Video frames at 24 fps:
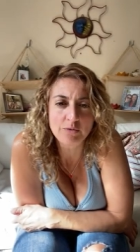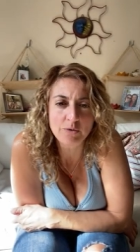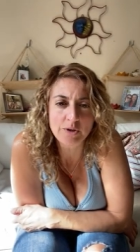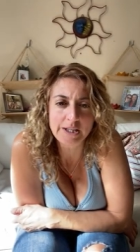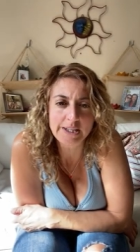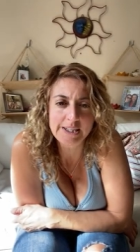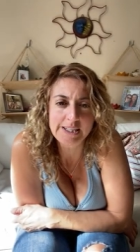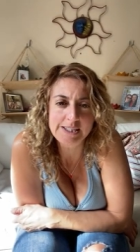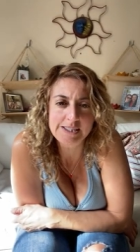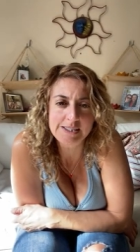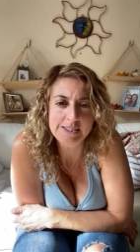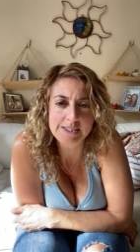for
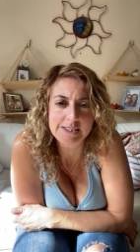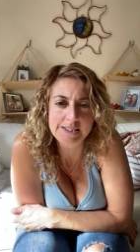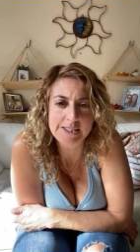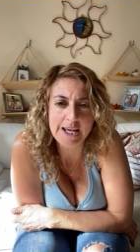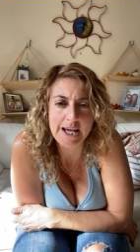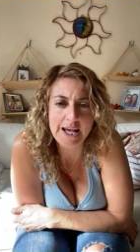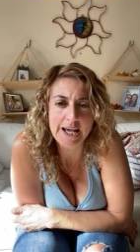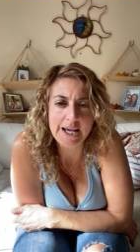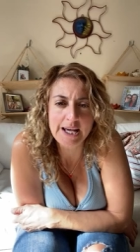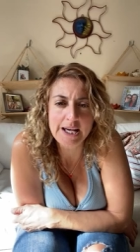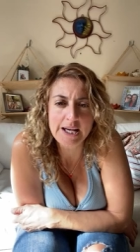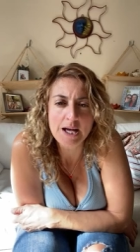at least a
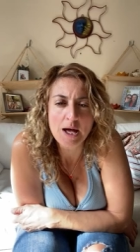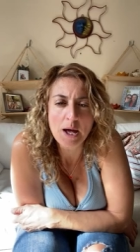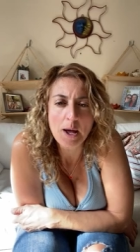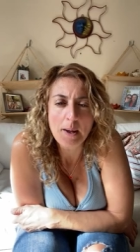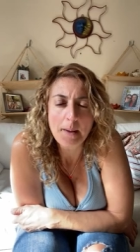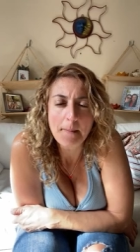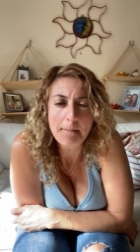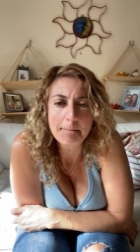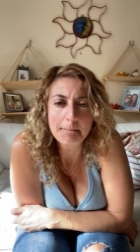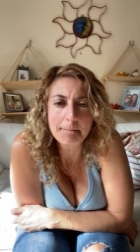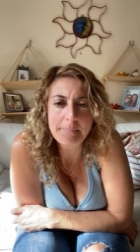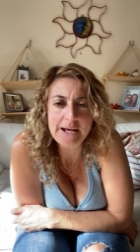day.
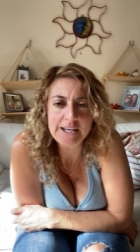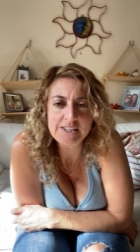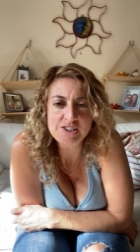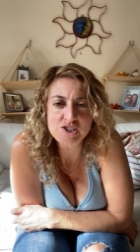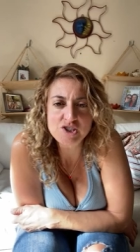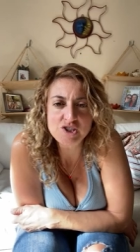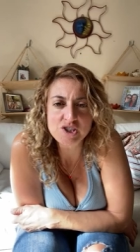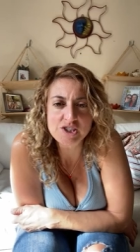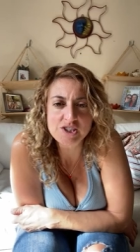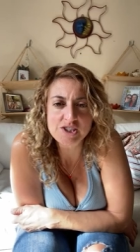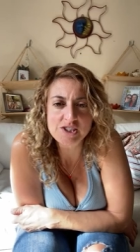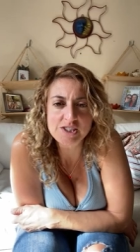
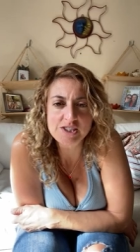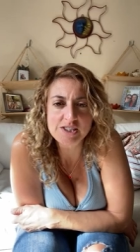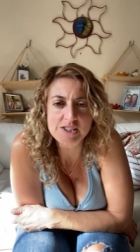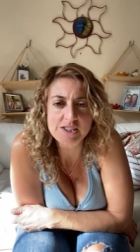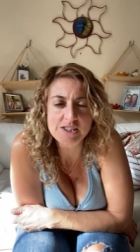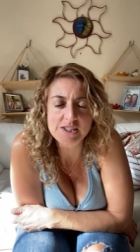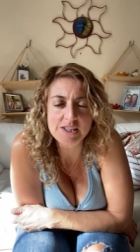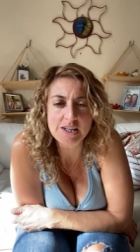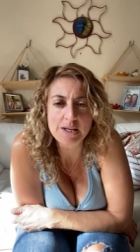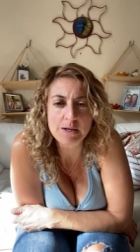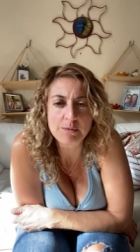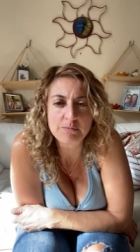Best just to
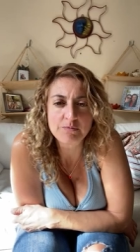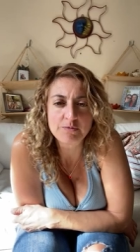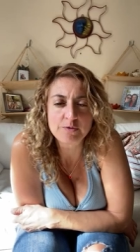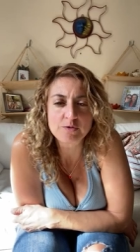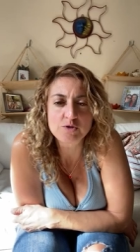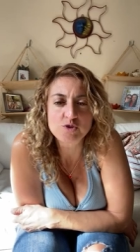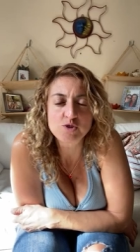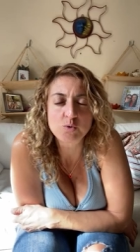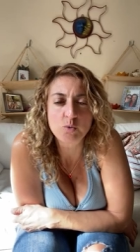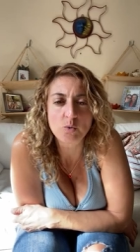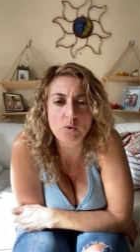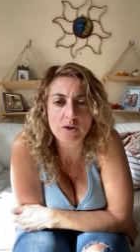sleep
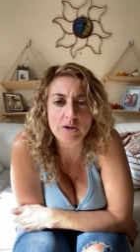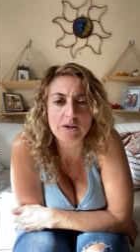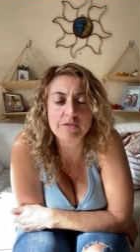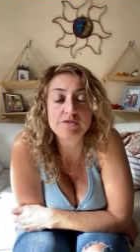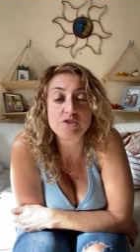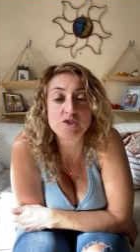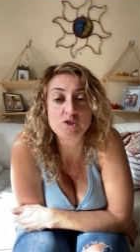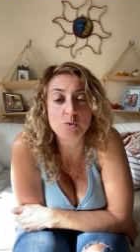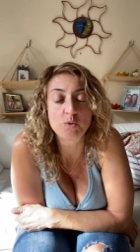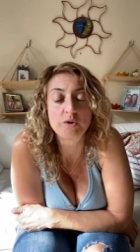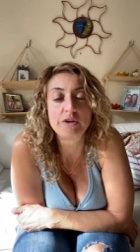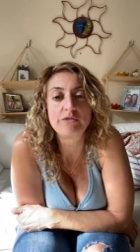for
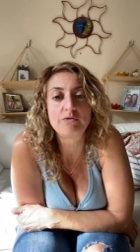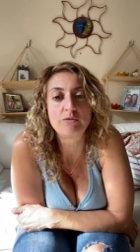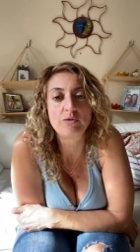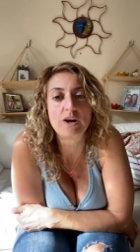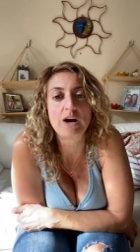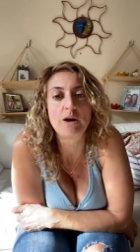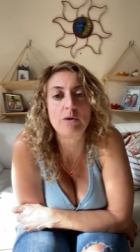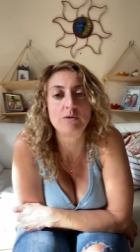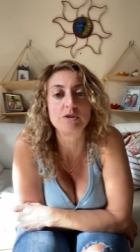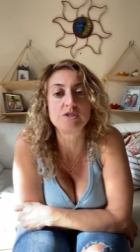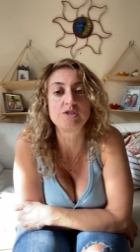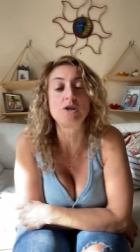12 to 24
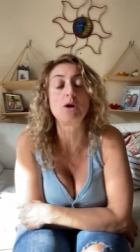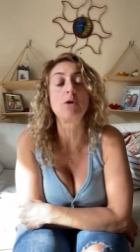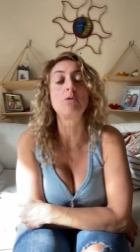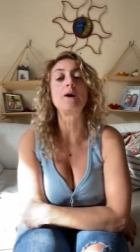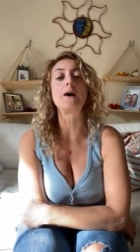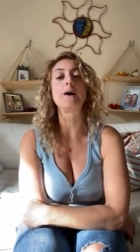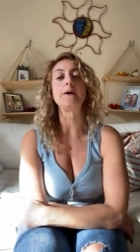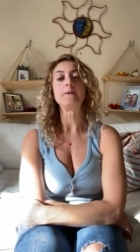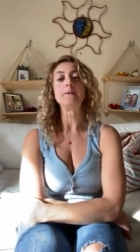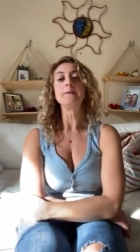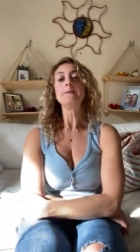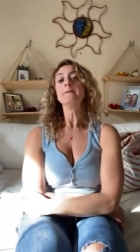hours.
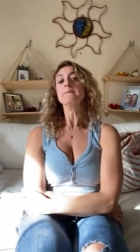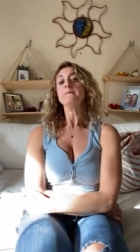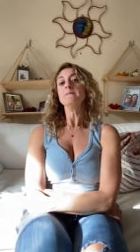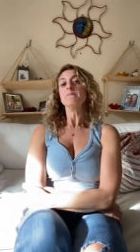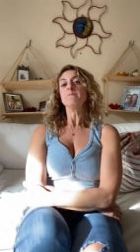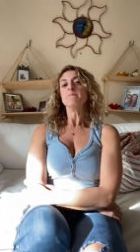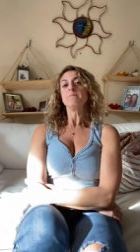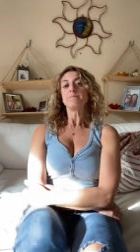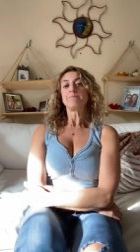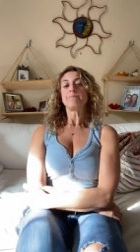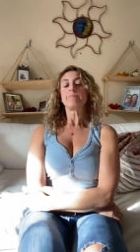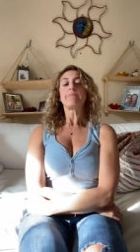Okay.
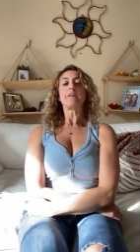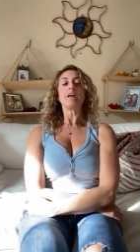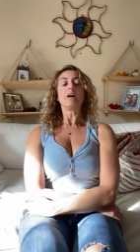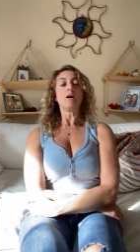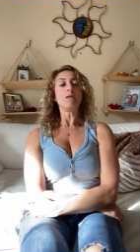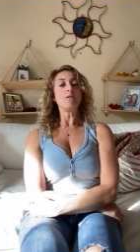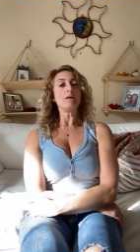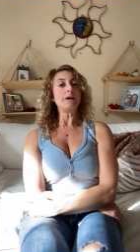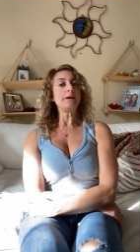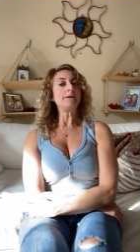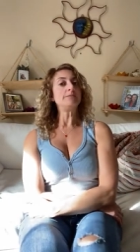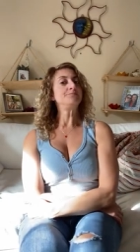
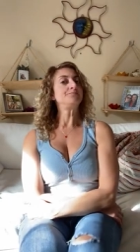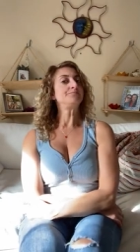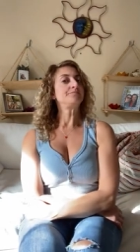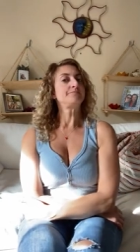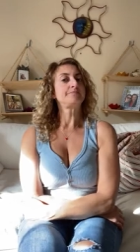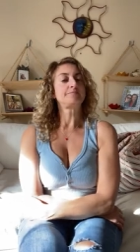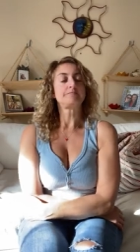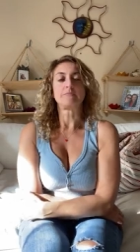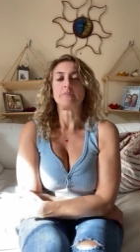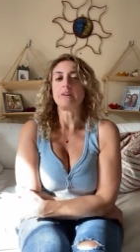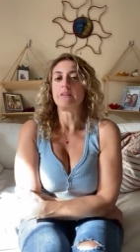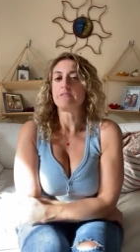All right.
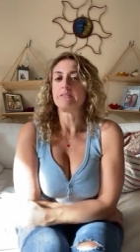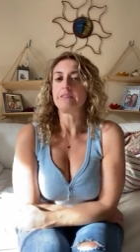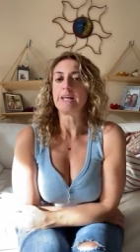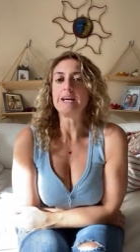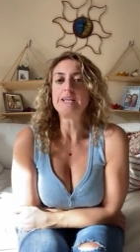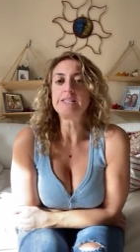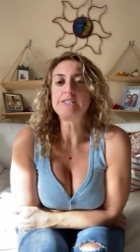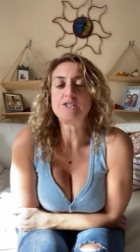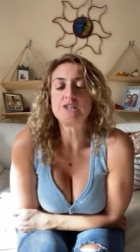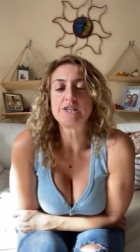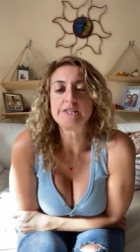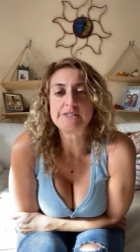
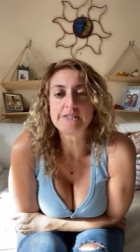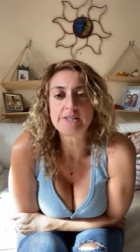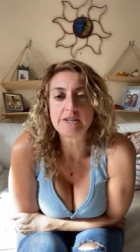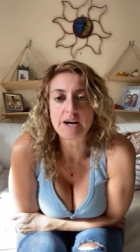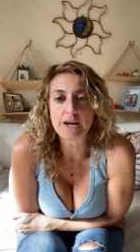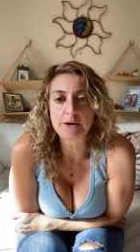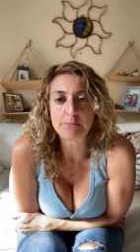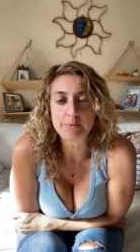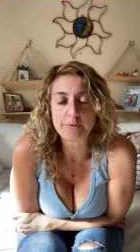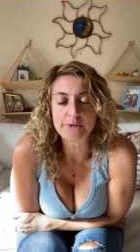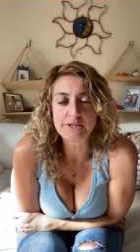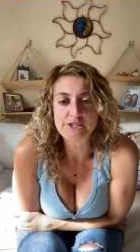Thanks, Jessica.
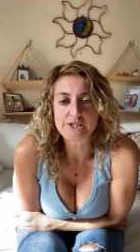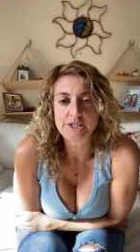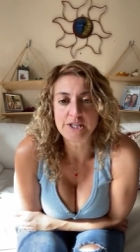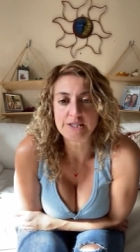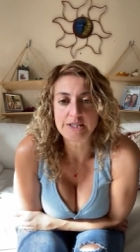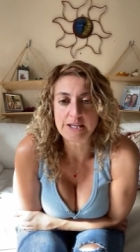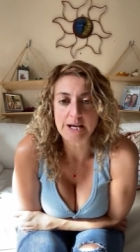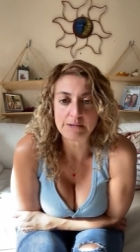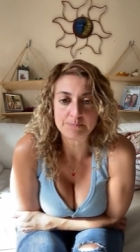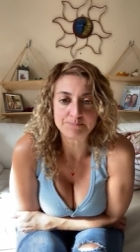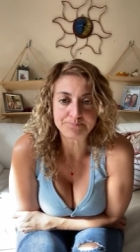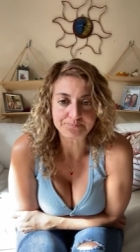I
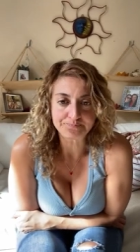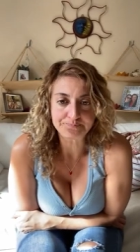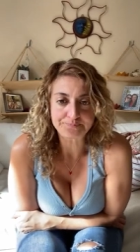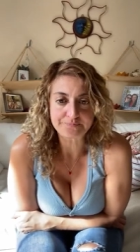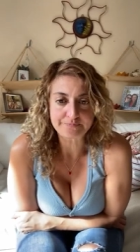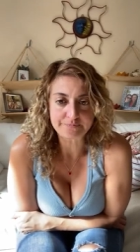appreciate that.